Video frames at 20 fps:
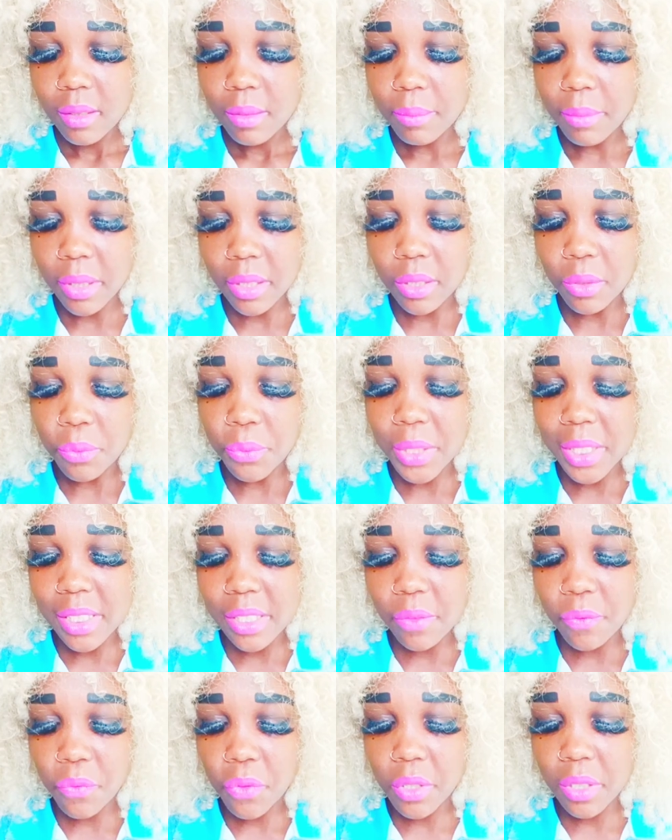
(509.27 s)
But the
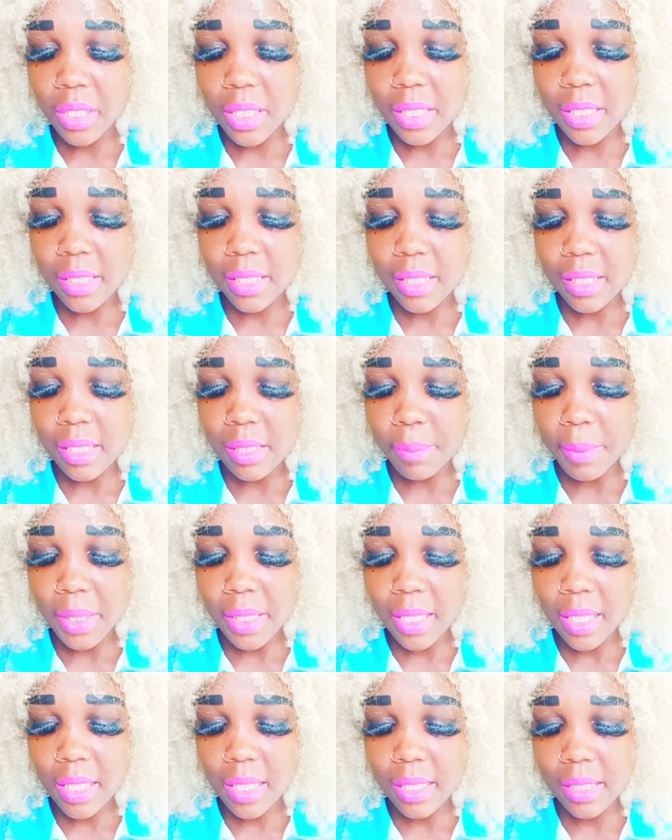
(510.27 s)
reason for this is
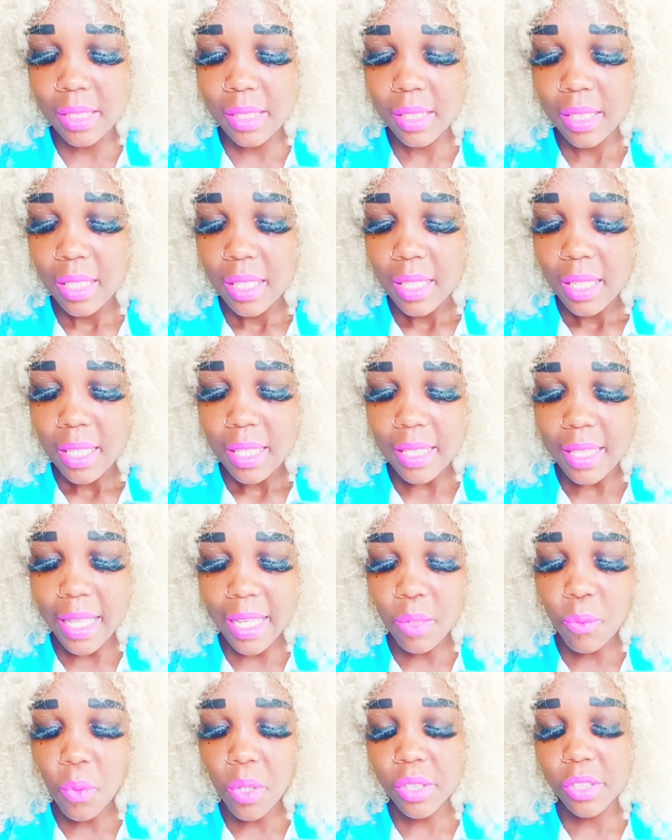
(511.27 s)
because
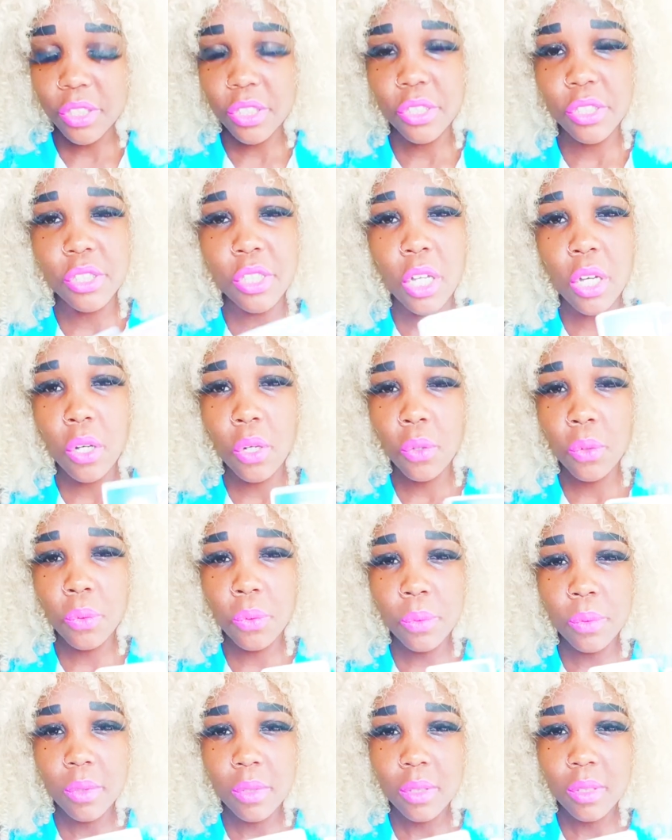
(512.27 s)
they want to
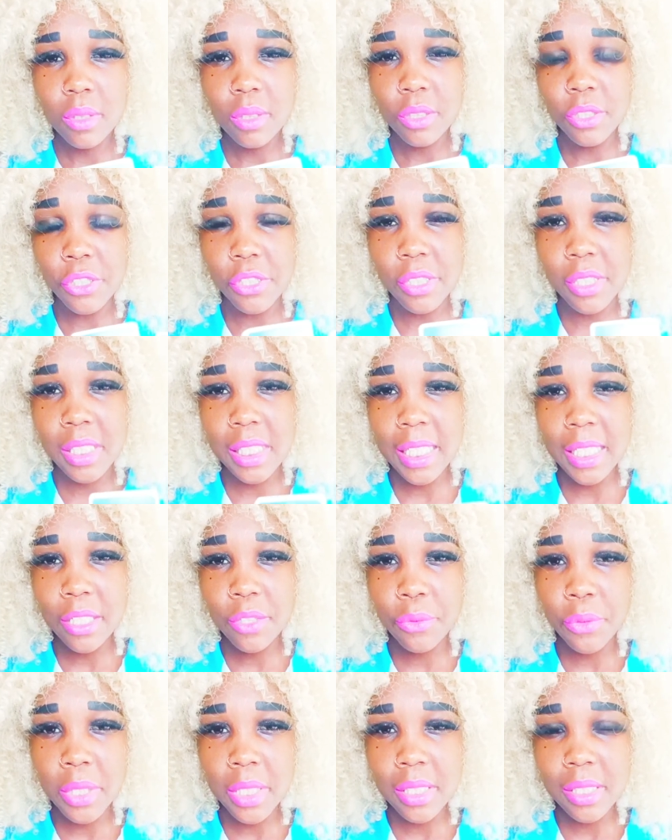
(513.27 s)
know your
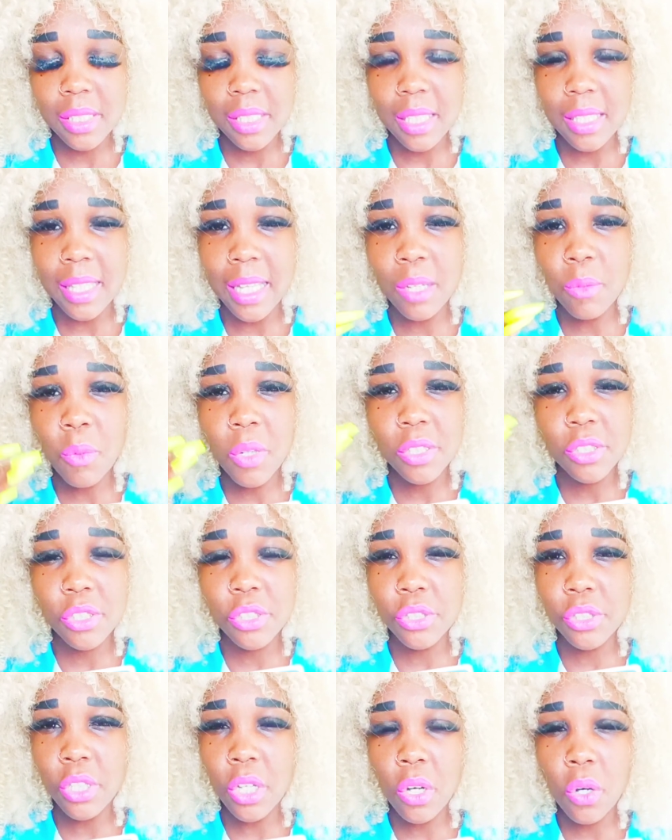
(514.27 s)
secrets. They want
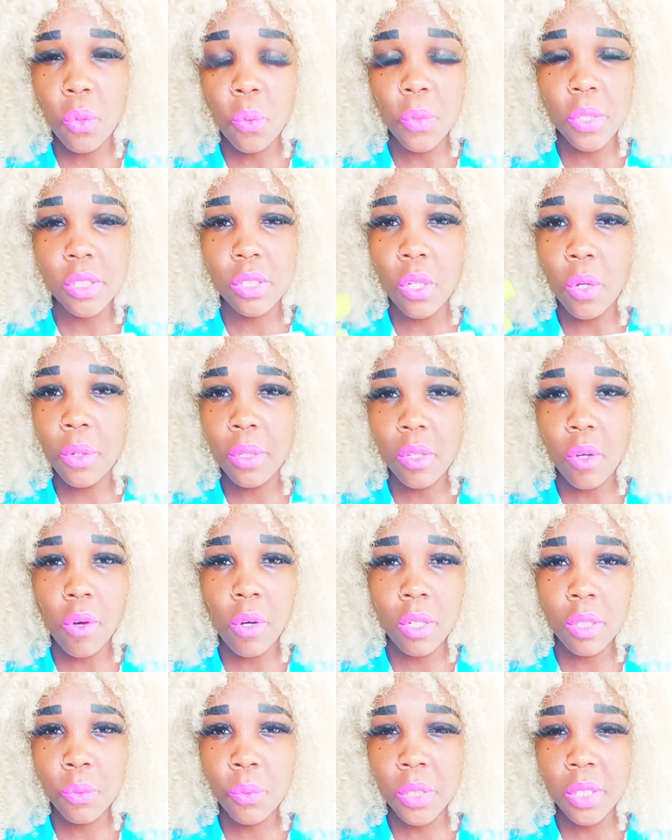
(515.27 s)
to know what's going
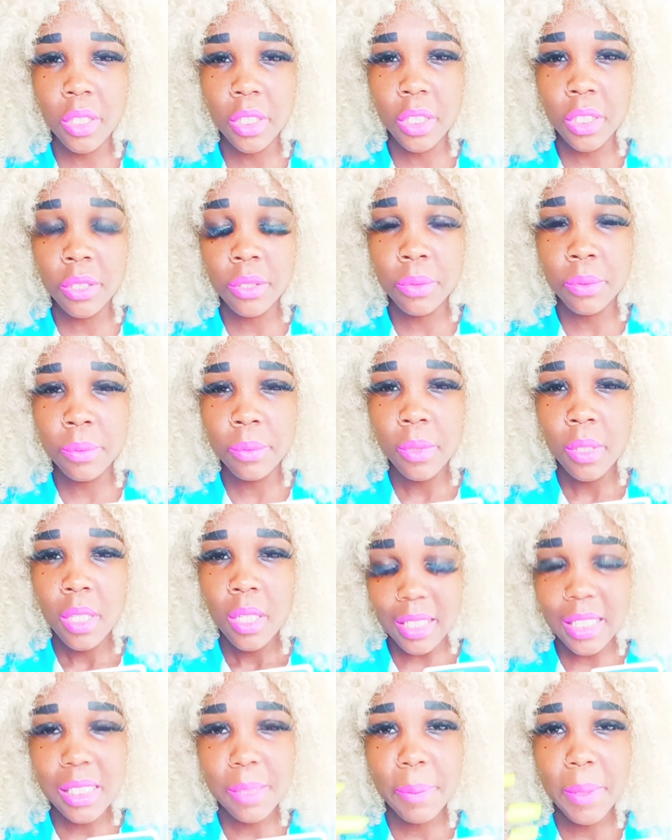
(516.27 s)
on with you.
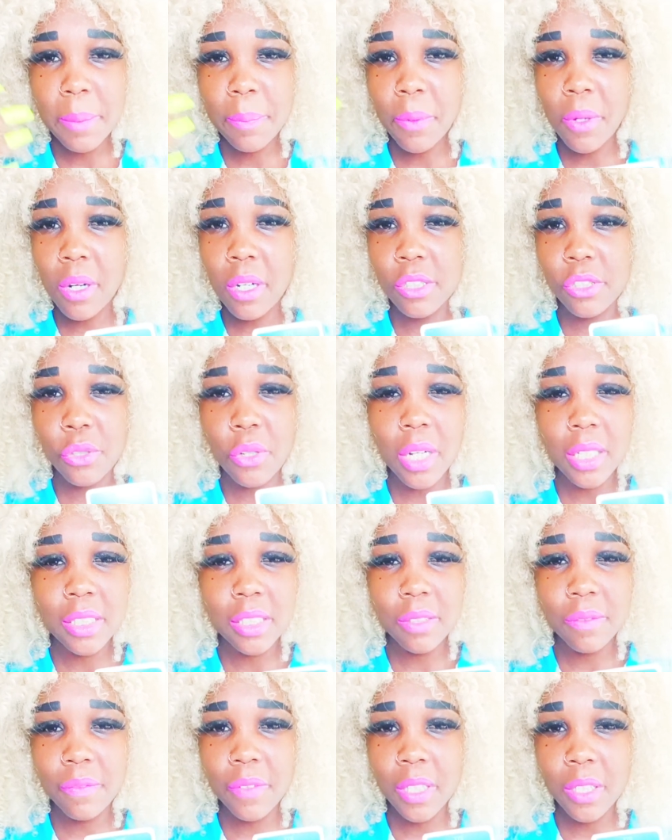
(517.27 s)
These people are trying
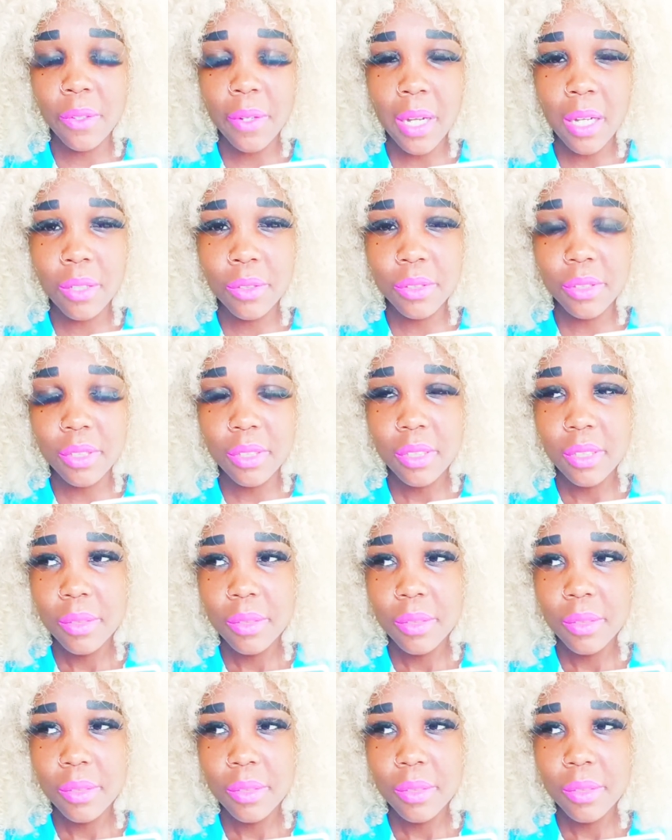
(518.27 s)
to figure out